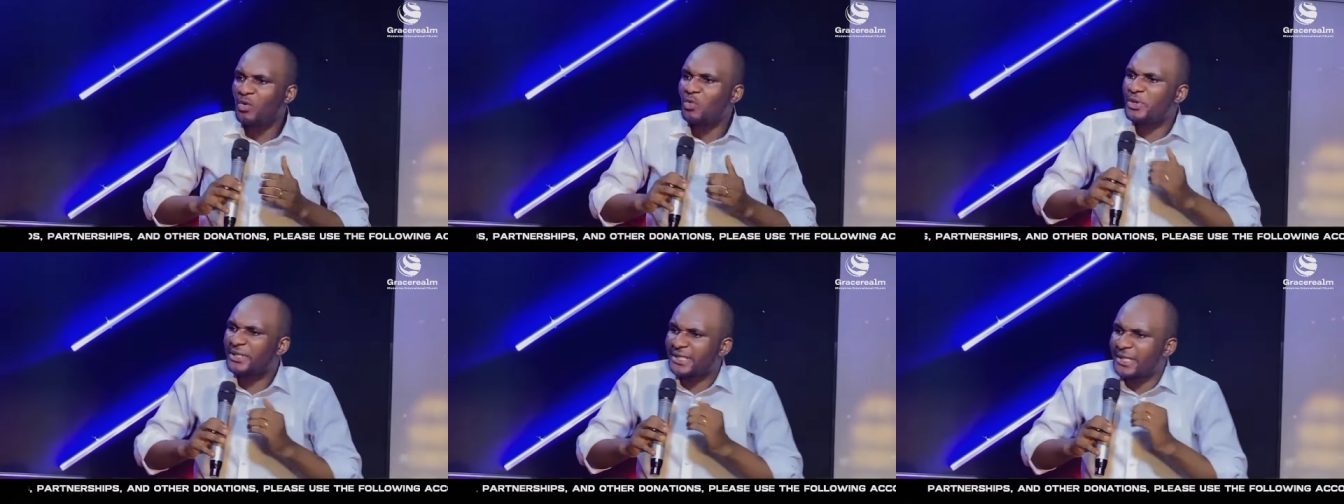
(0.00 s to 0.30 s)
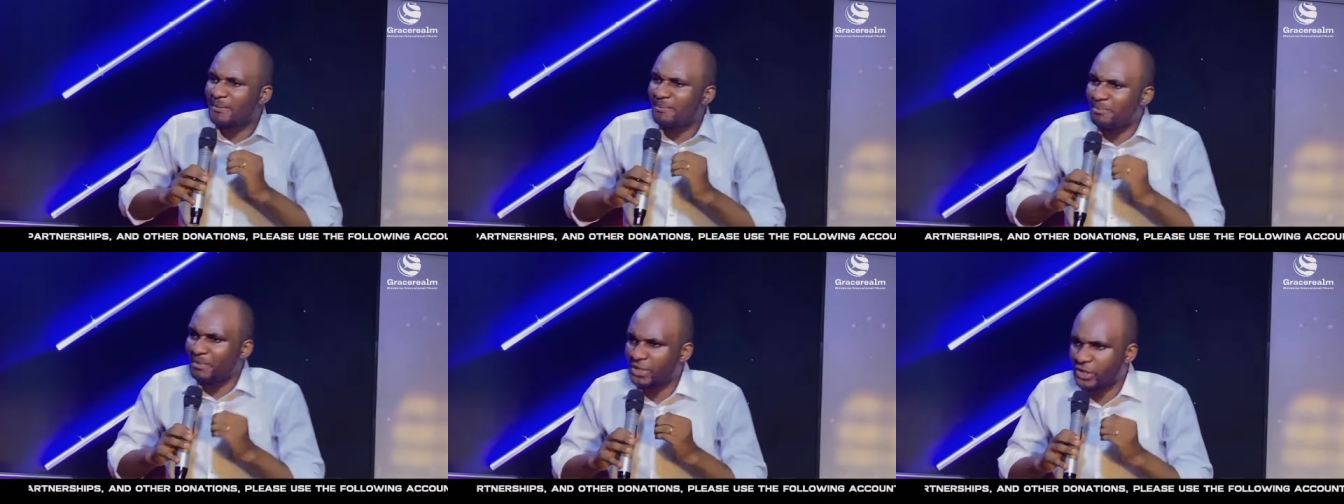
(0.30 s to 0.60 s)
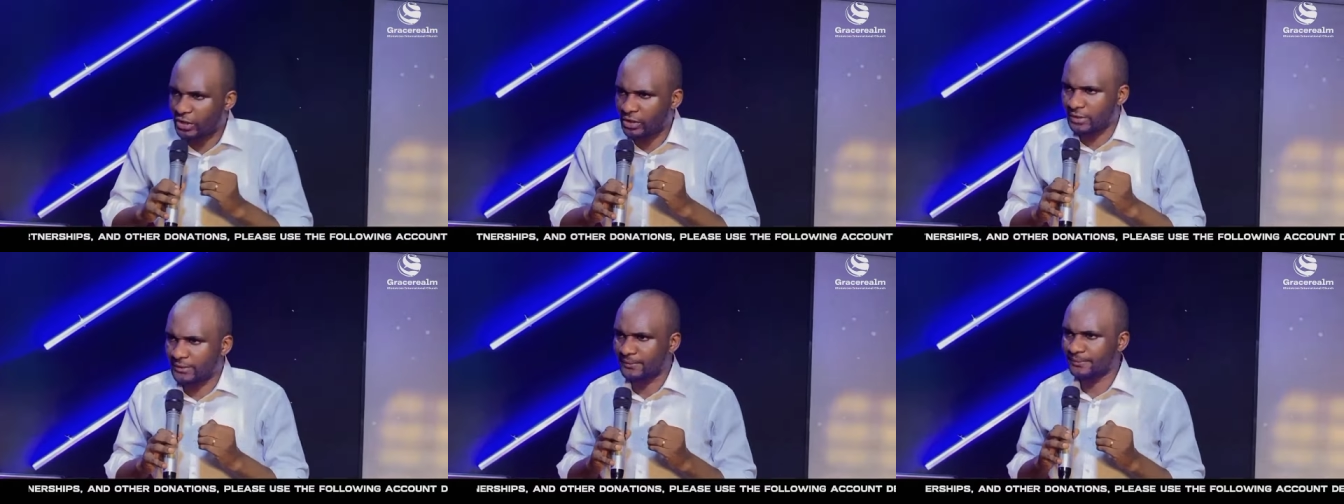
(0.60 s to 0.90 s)
with a
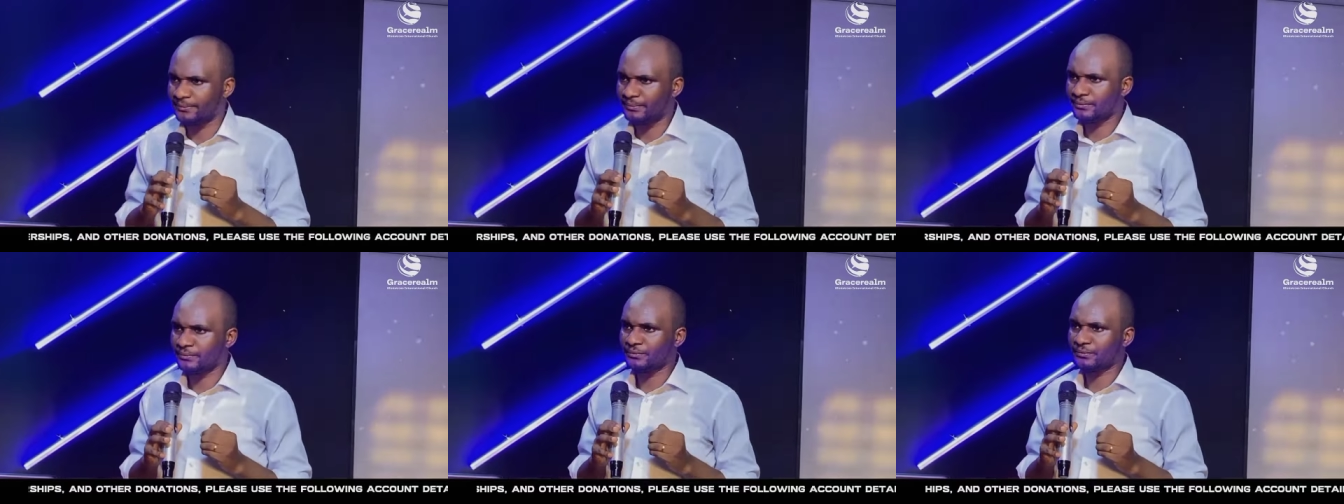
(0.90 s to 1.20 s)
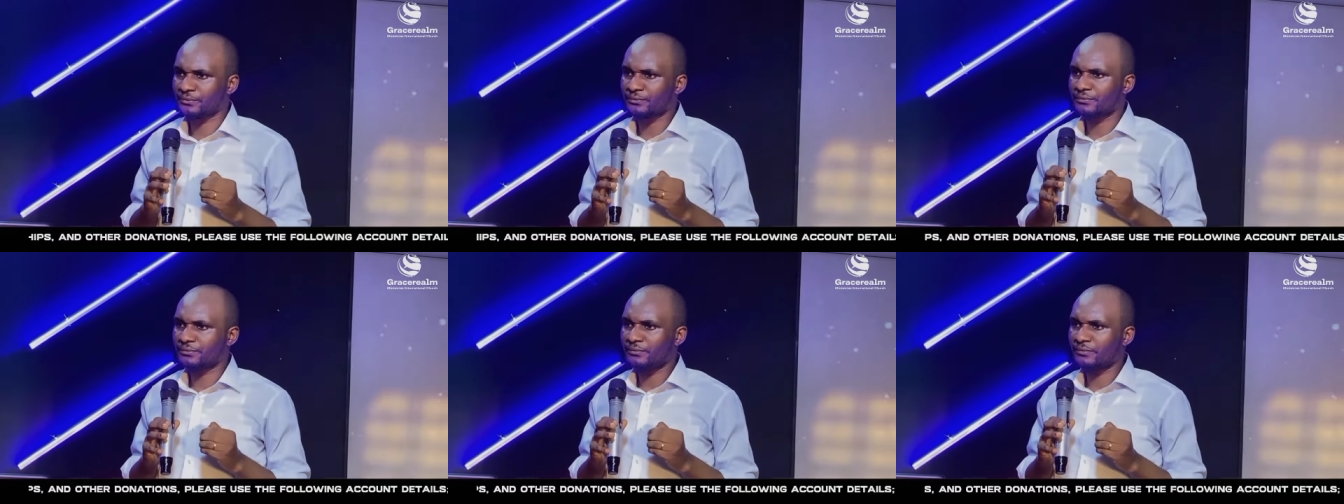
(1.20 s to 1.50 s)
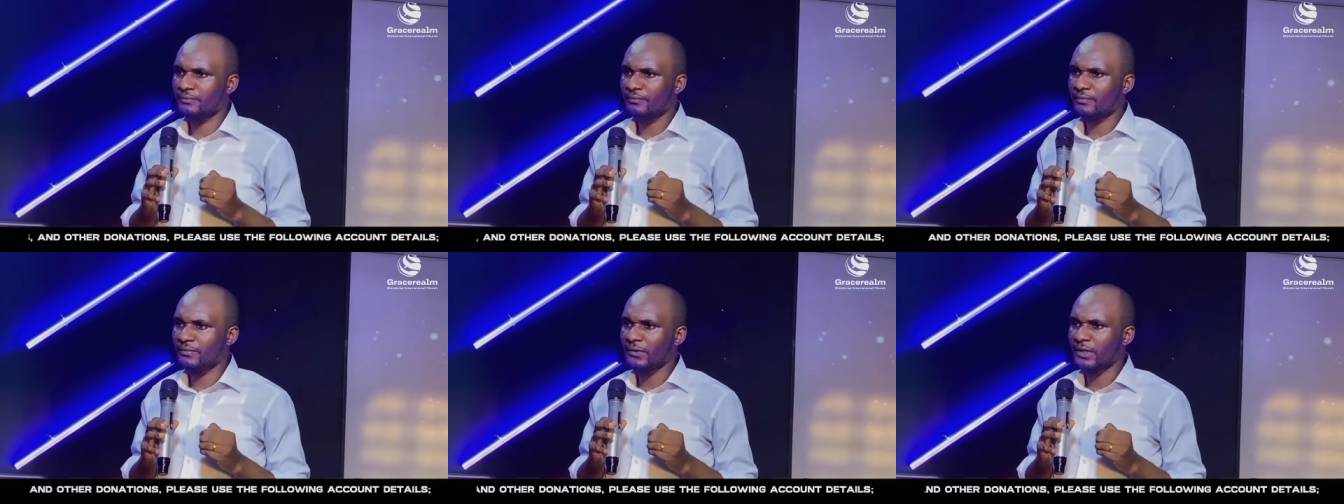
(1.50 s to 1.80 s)
mission.
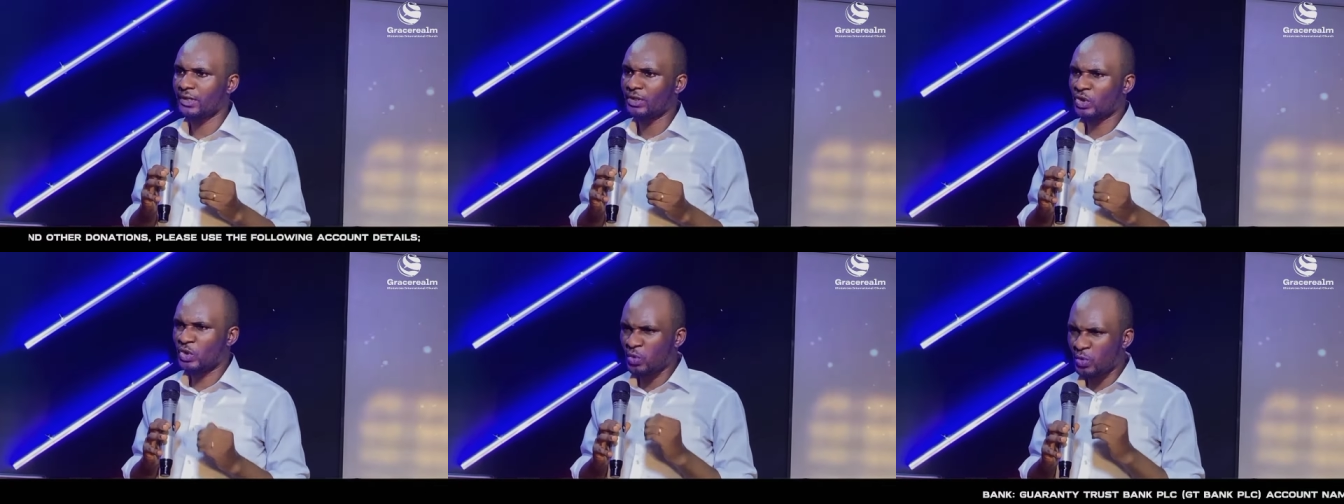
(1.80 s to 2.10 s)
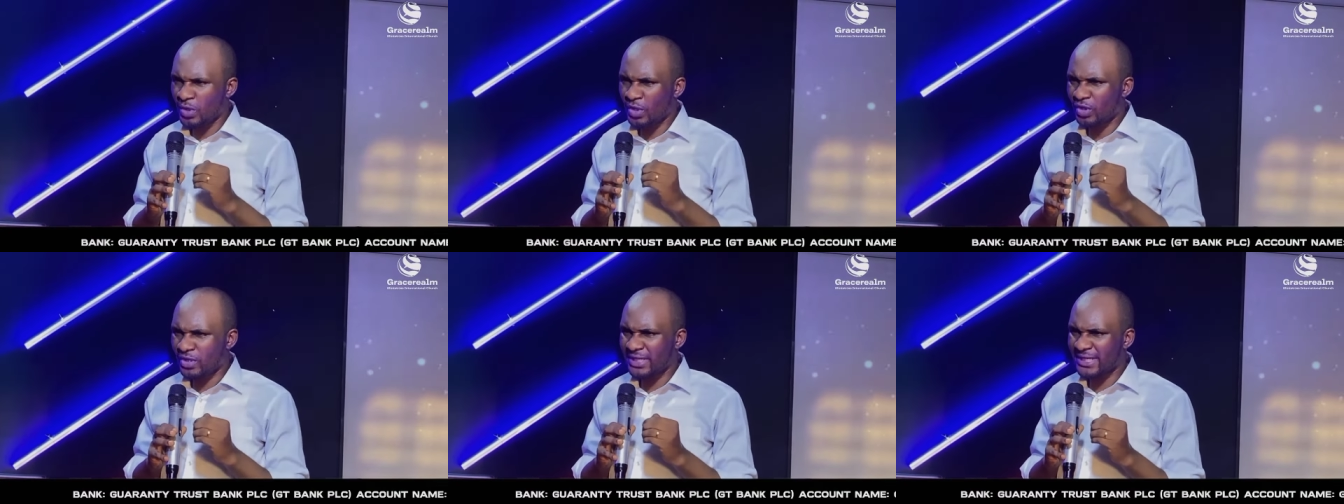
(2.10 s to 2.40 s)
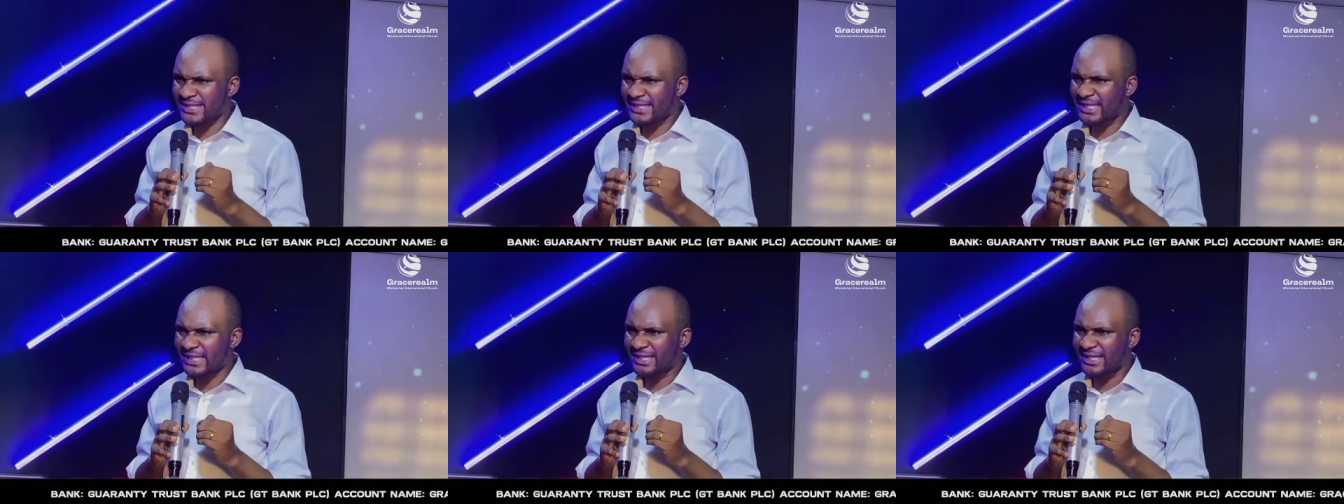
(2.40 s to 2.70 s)
Do we
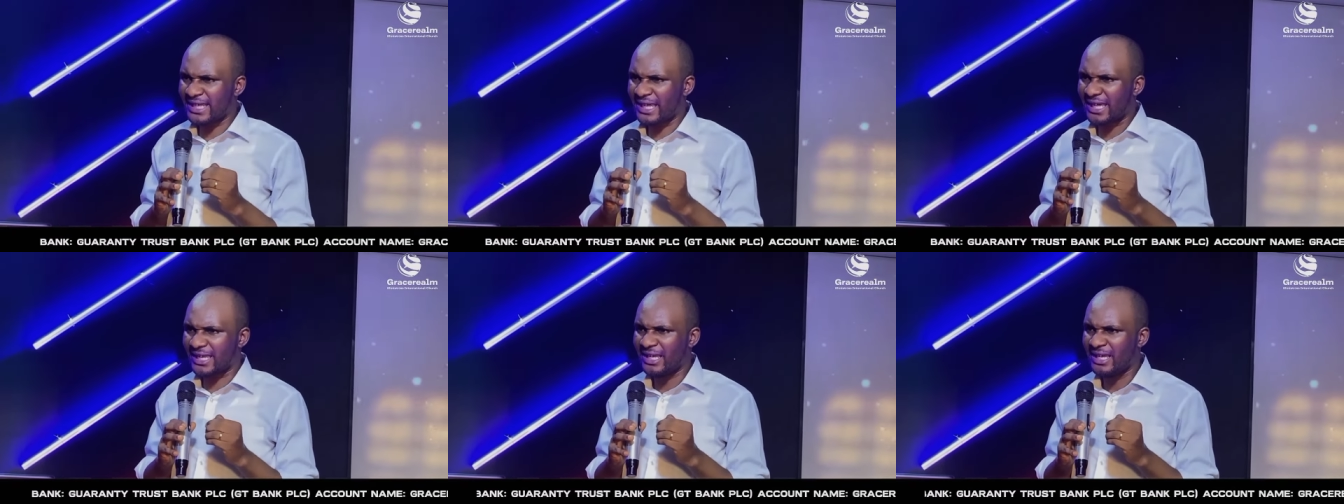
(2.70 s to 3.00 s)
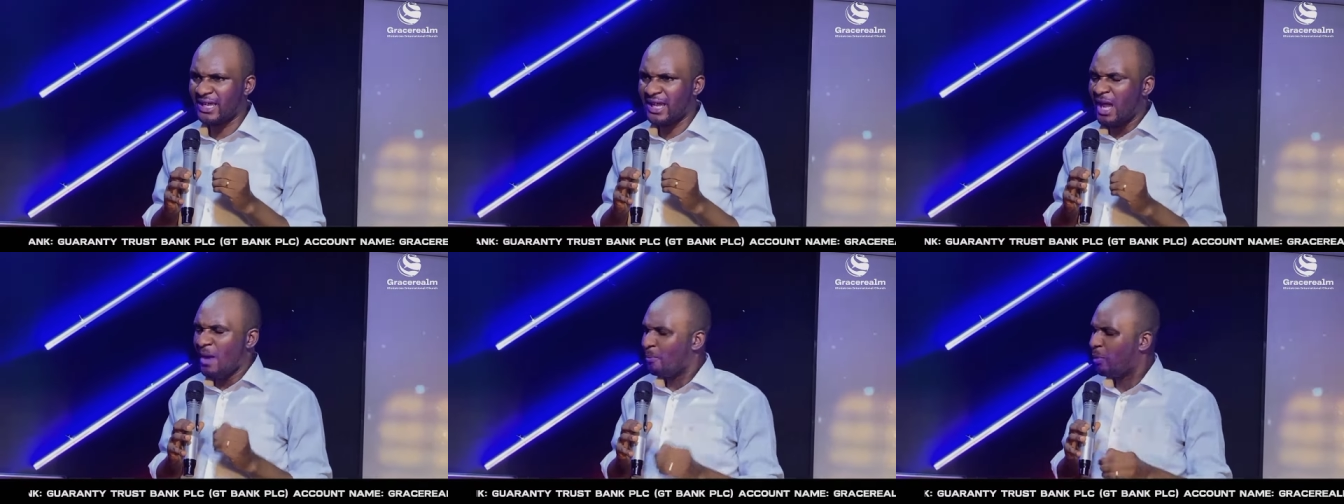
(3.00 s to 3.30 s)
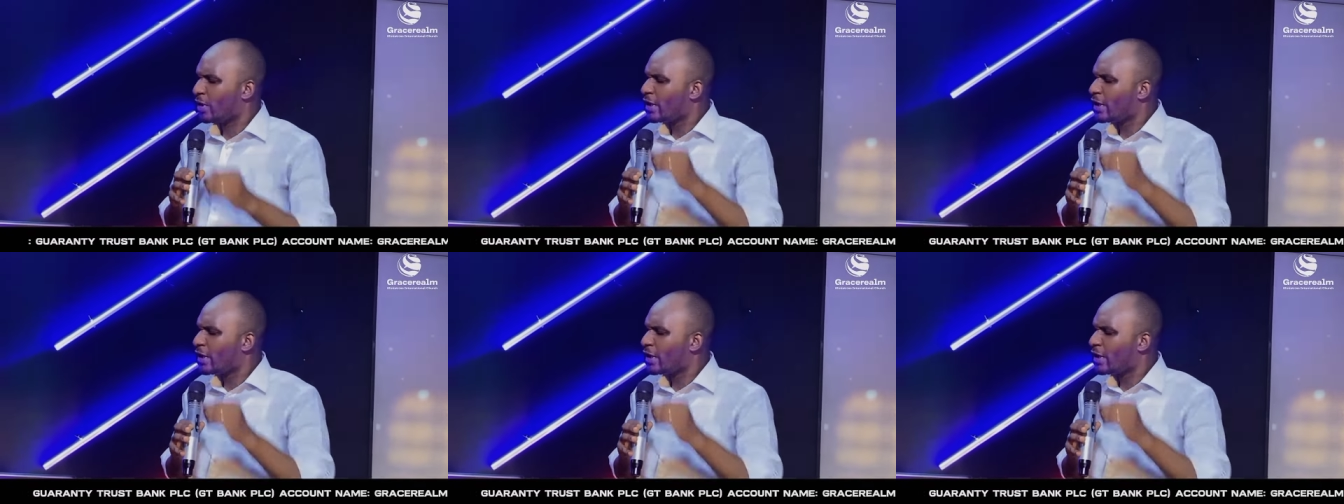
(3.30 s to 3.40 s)
understand that?